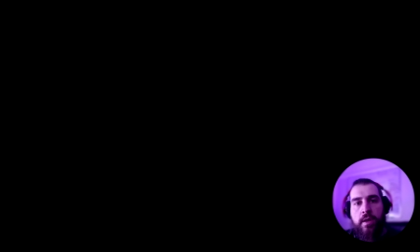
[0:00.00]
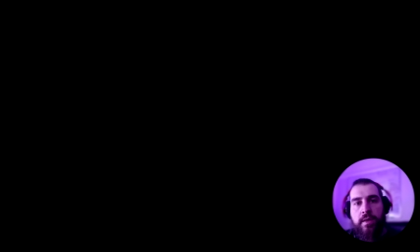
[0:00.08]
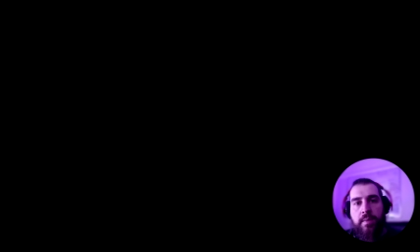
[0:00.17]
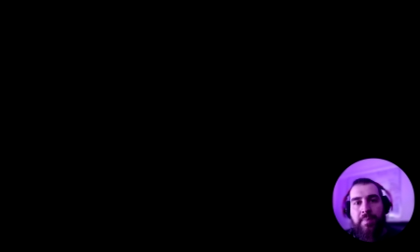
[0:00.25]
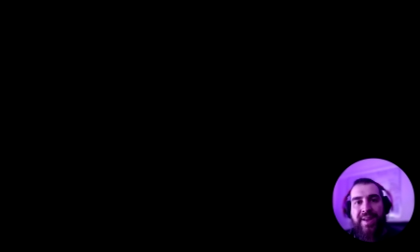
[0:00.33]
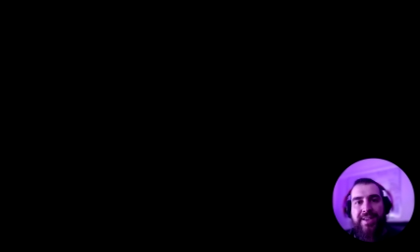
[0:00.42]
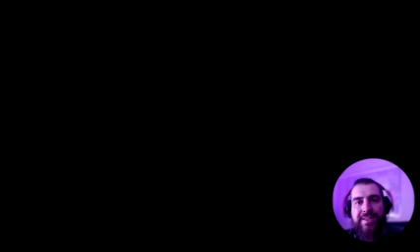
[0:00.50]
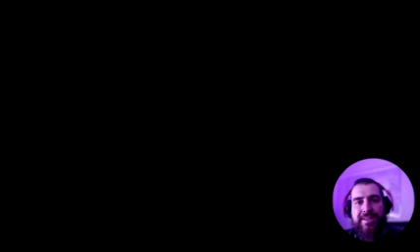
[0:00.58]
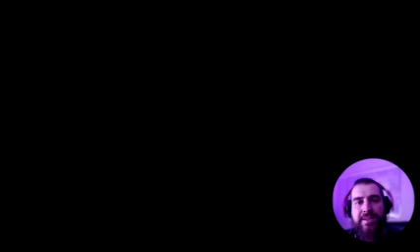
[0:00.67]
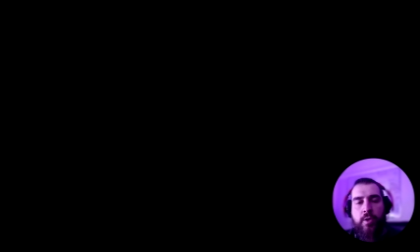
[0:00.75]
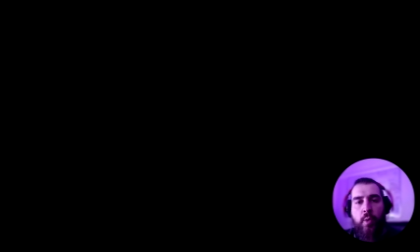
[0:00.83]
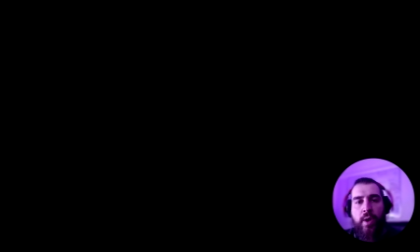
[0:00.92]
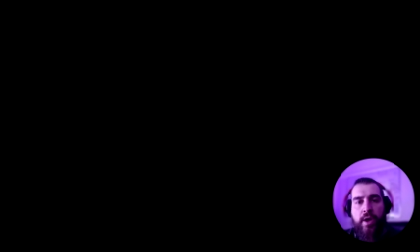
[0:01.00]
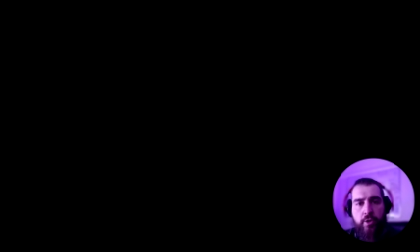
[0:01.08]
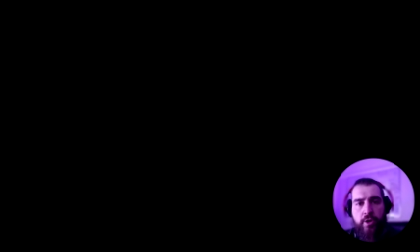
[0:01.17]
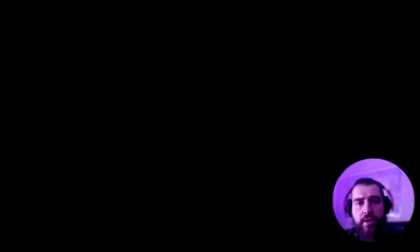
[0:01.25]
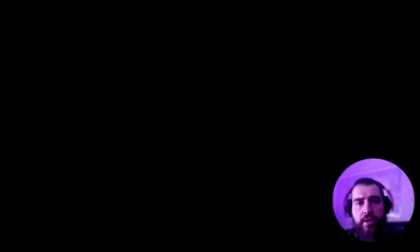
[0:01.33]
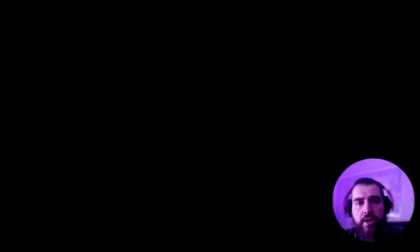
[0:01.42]
the place where you
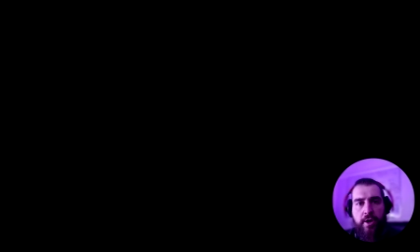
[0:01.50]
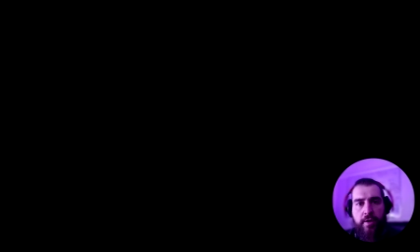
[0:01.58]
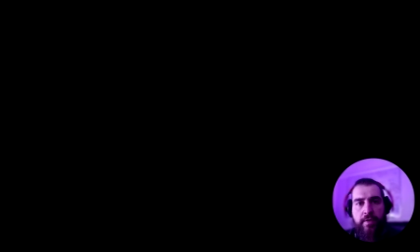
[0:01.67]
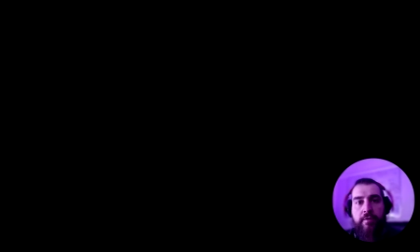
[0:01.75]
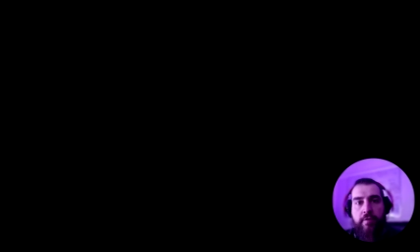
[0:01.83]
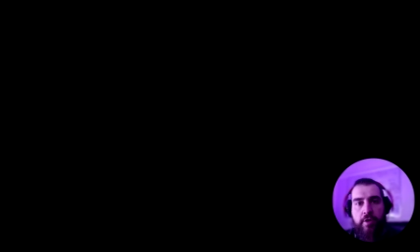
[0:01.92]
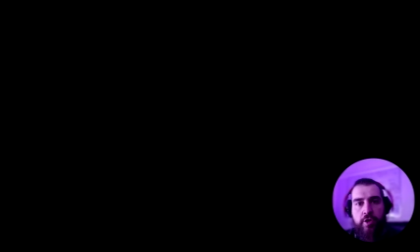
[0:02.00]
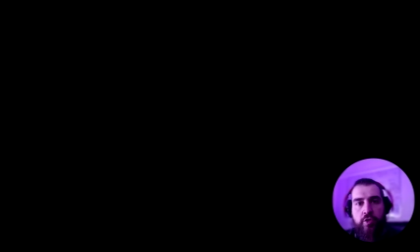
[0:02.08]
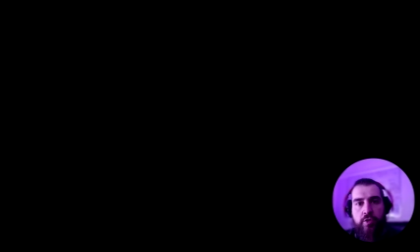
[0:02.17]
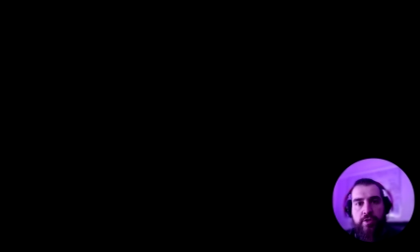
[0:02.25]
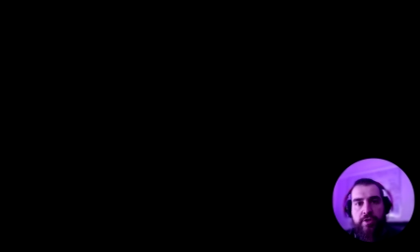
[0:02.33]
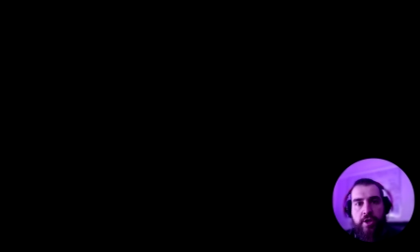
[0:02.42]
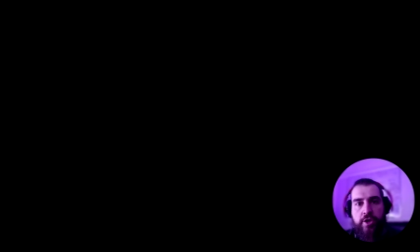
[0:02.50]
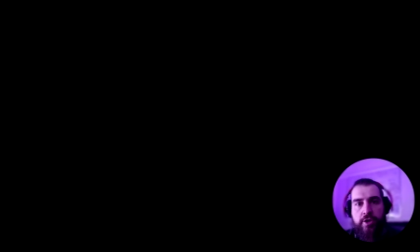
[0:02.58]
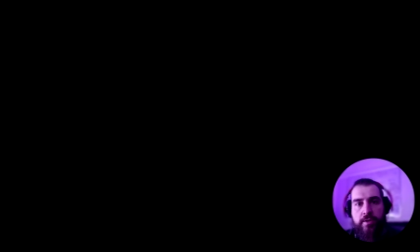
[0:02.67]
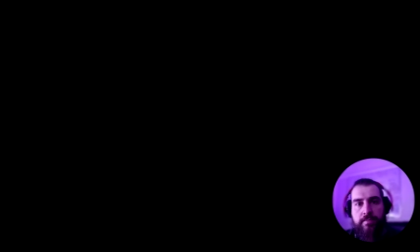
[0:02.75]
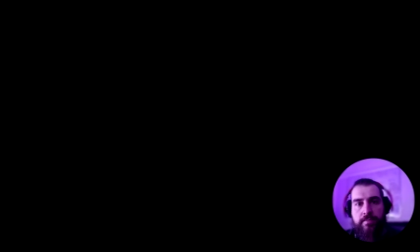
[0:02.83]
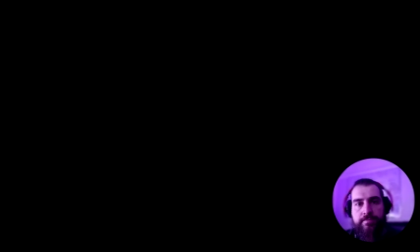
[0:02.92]
can learn virtual staging.